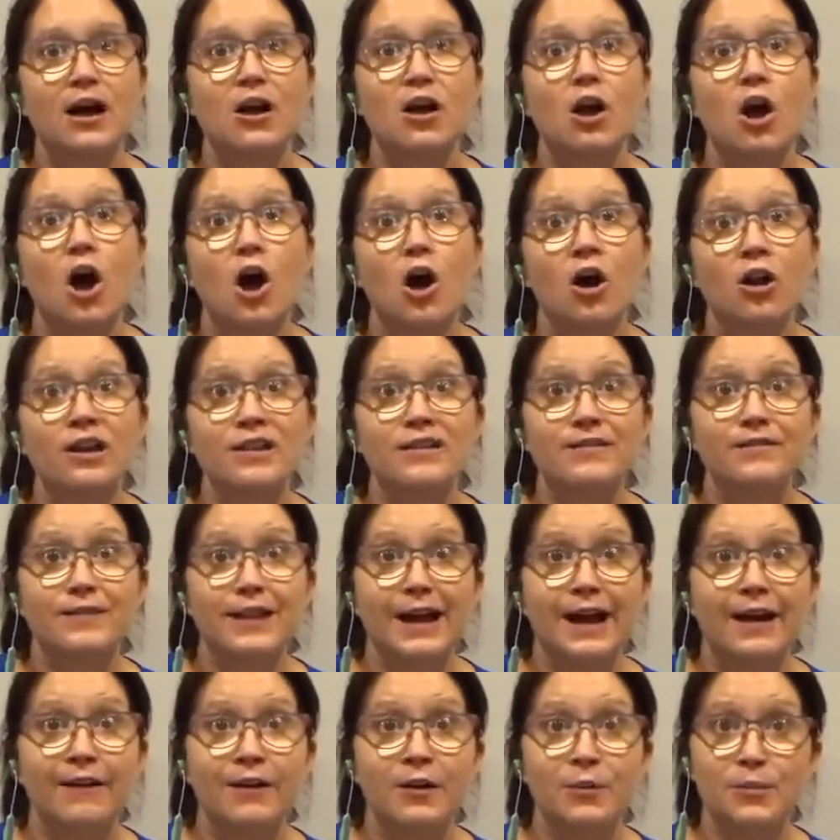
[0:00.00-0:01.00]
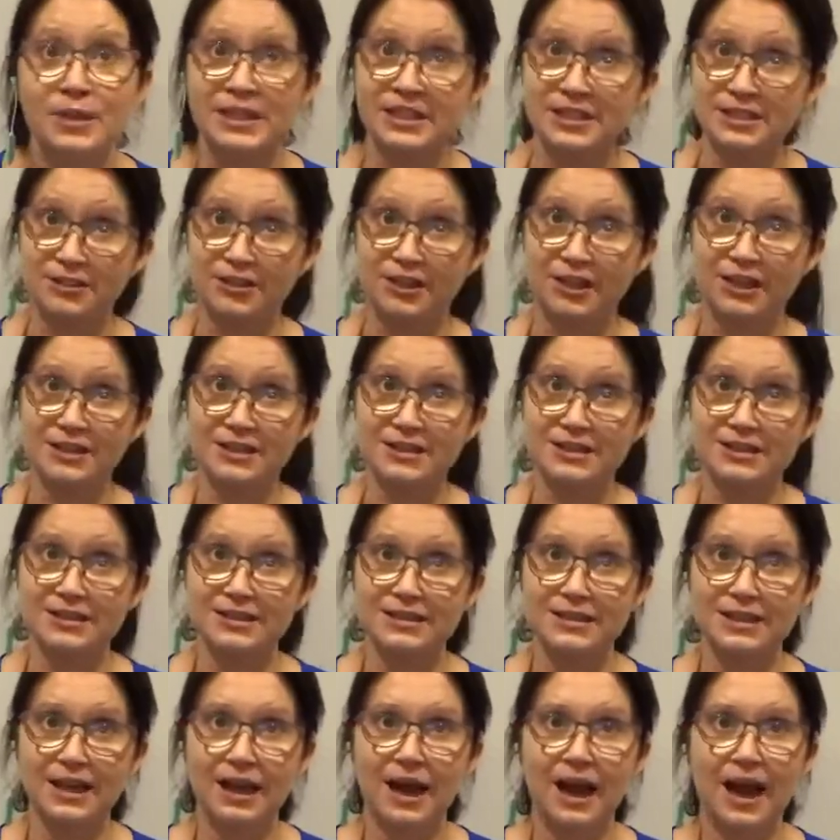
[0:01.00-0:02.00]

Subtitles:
a cauliflower pizza crust.